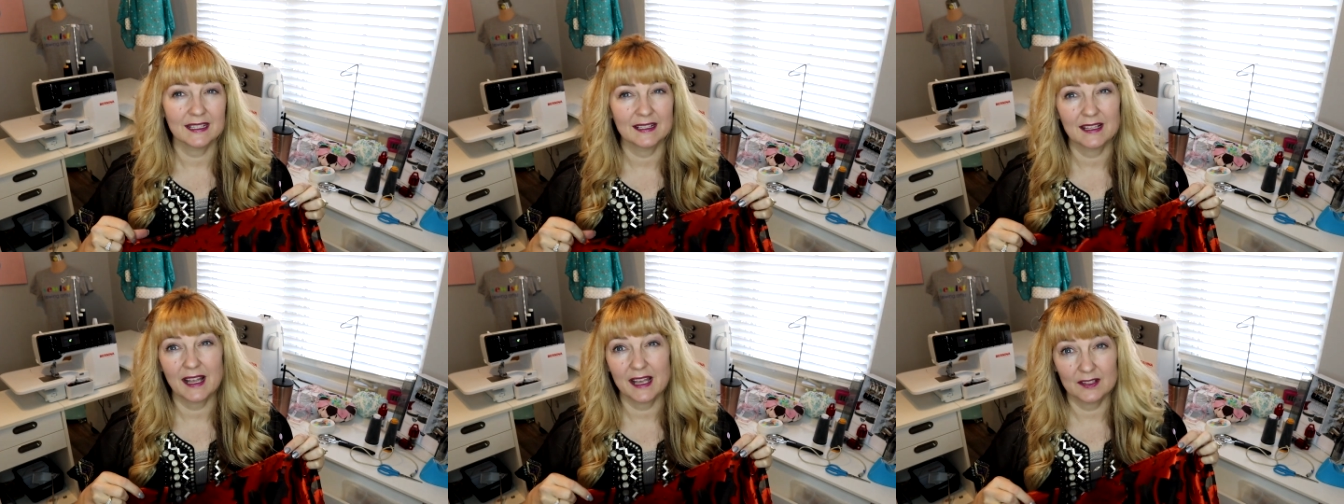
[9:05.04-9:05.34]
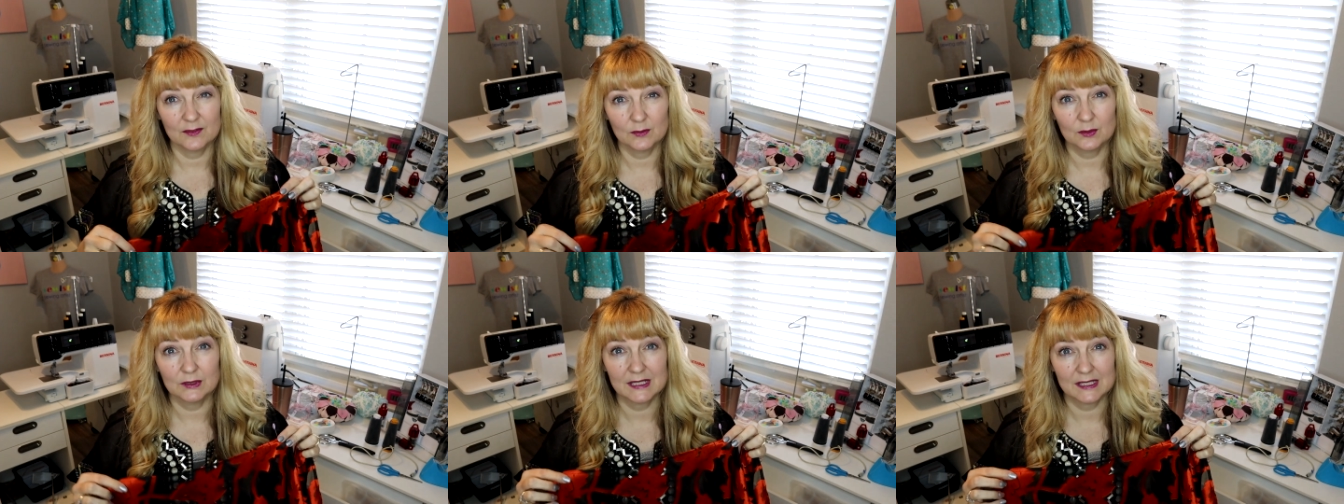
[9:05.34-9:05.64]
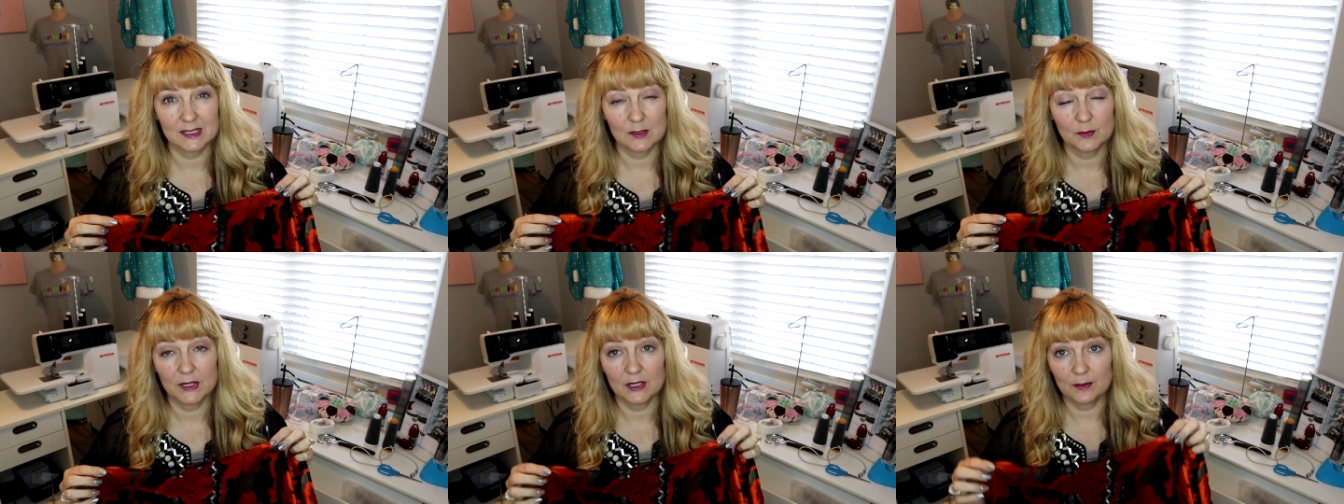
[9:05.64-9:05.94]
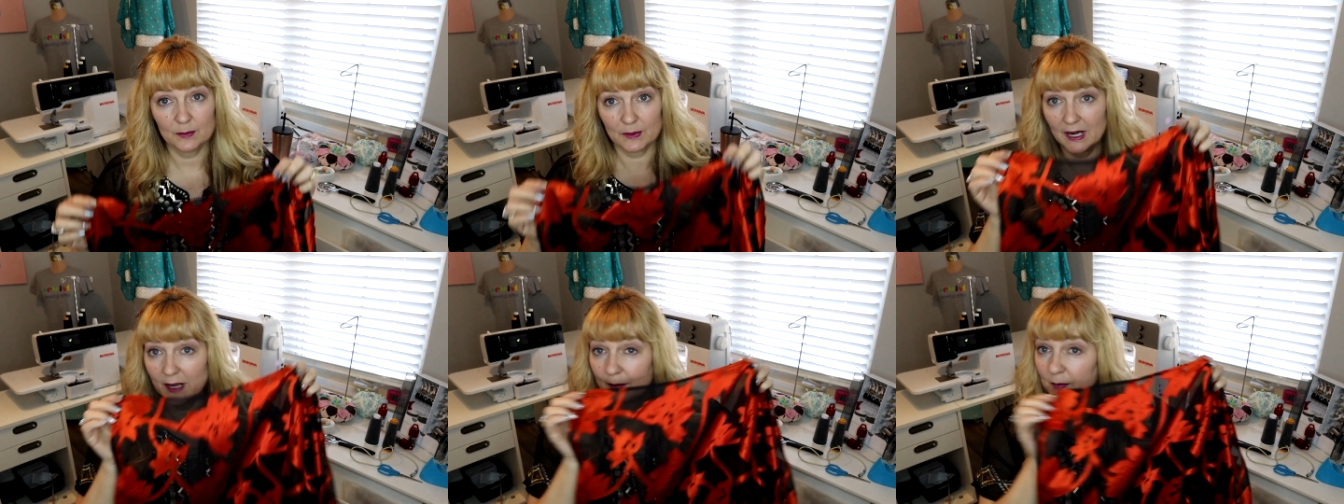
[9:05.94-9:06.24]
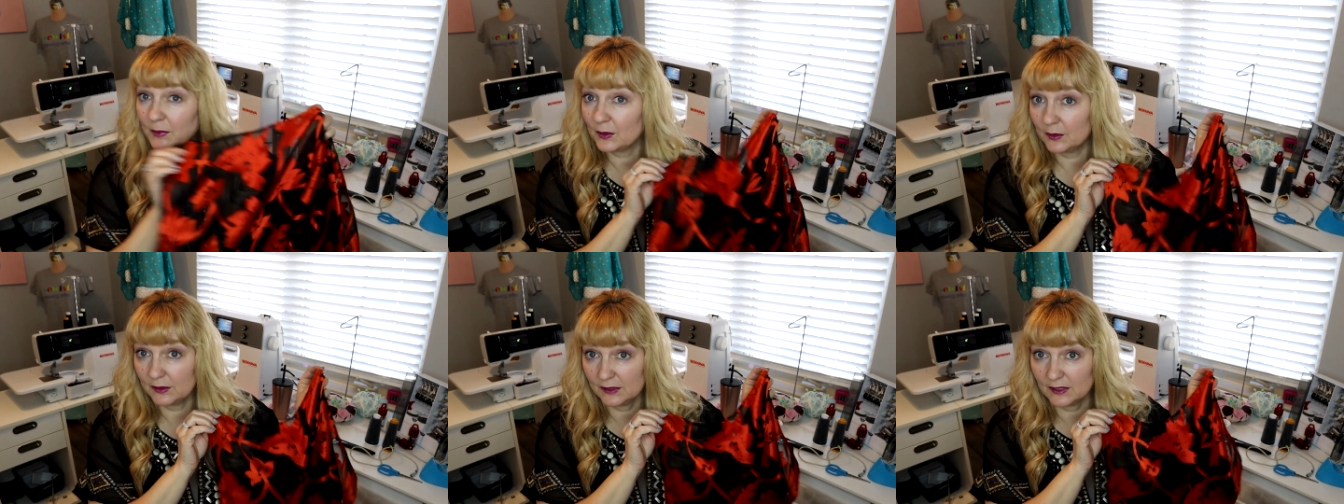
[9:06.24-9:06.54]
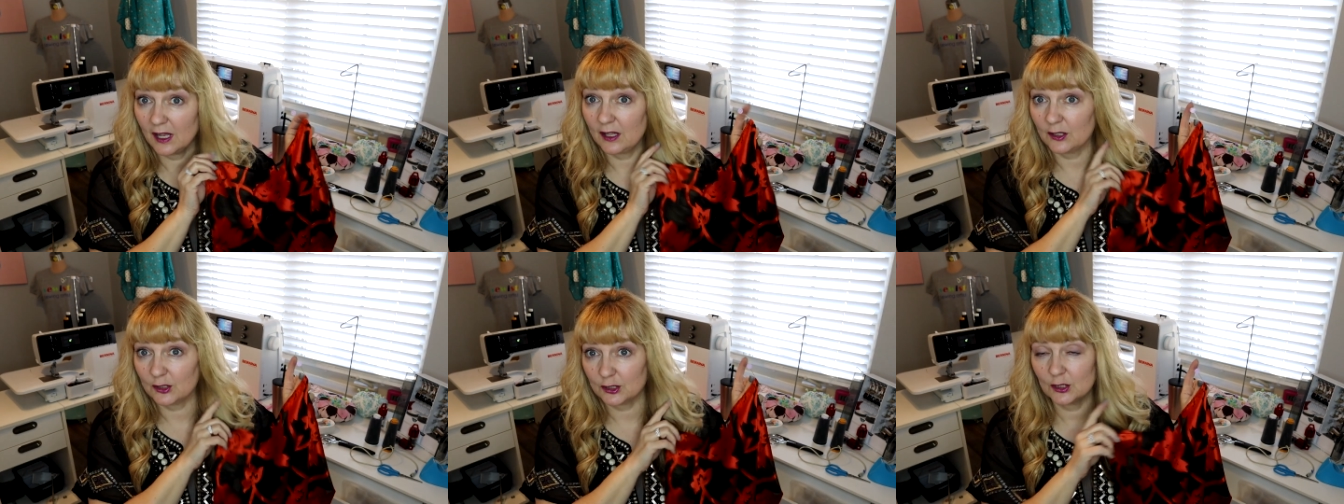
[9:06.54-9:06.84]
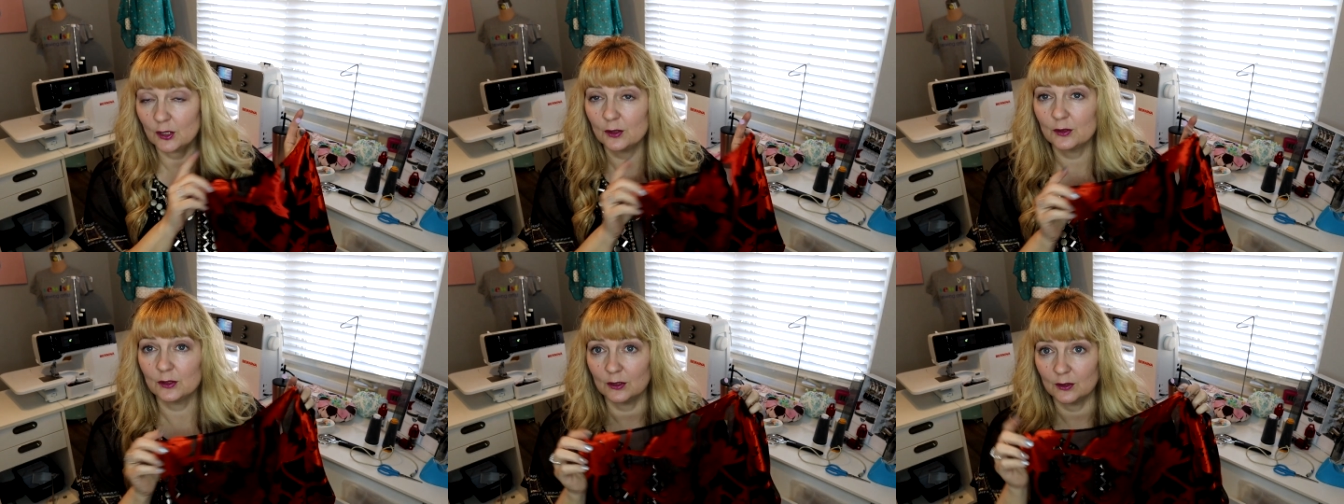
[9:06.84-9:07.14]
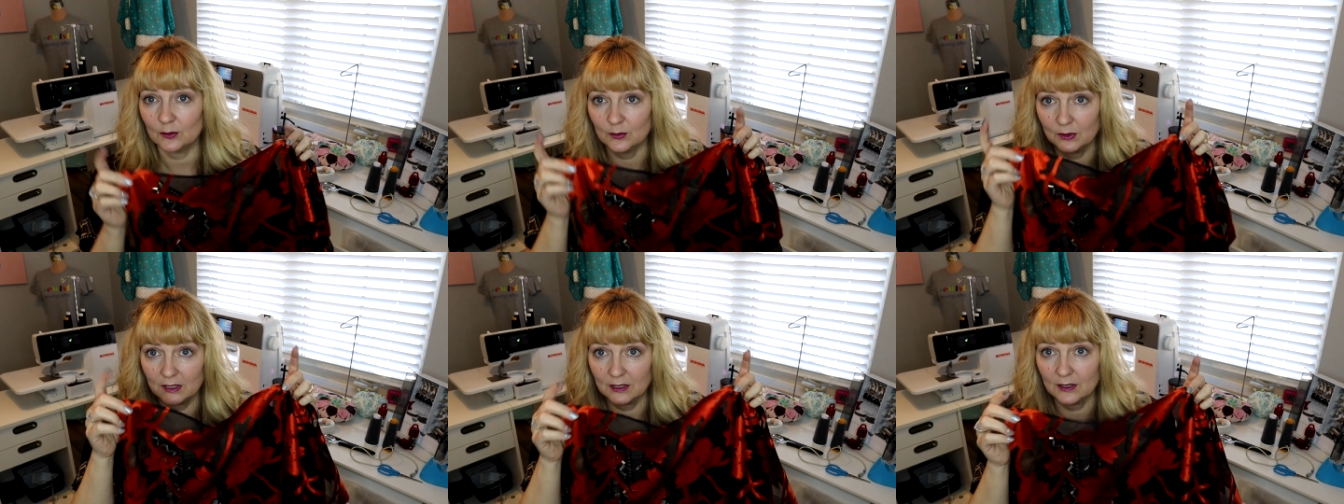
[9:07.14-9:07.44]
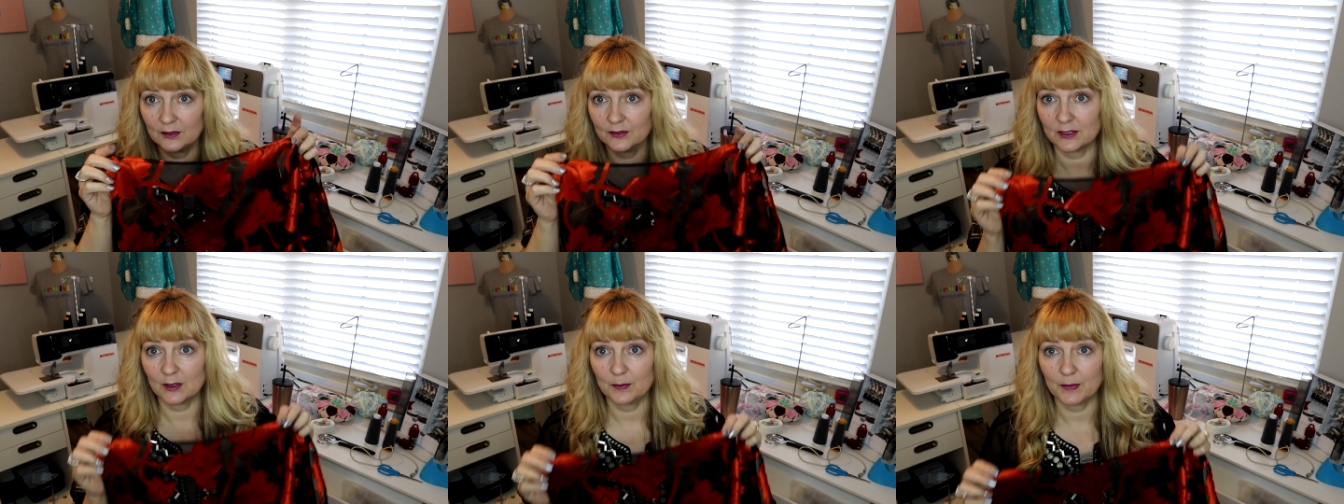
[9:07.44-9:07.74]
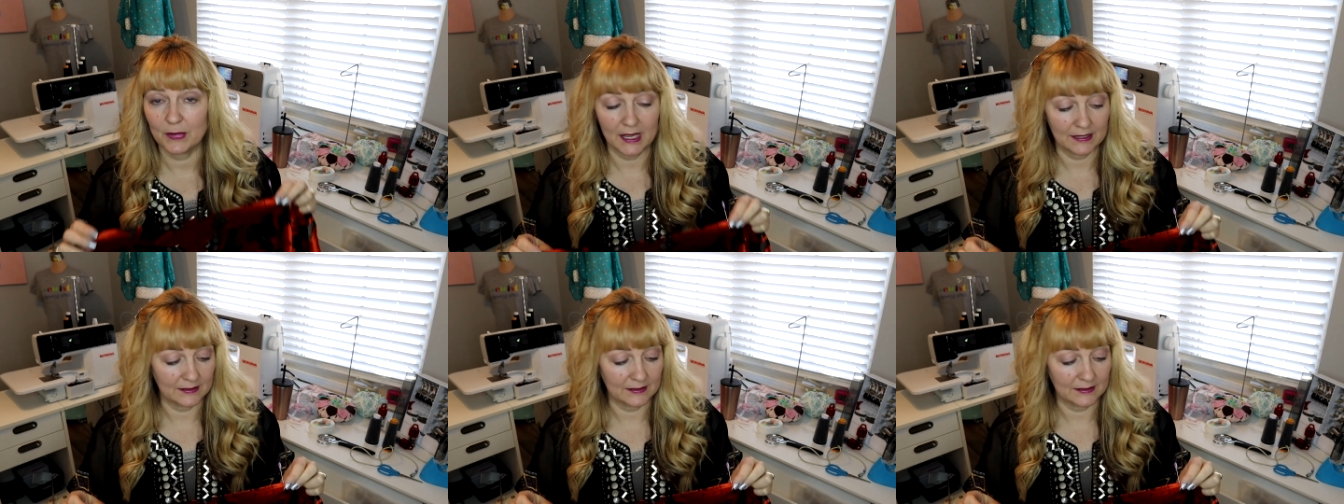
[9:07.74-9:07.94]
It kind of will disappear, but I'm going, to, I'll show you a close-up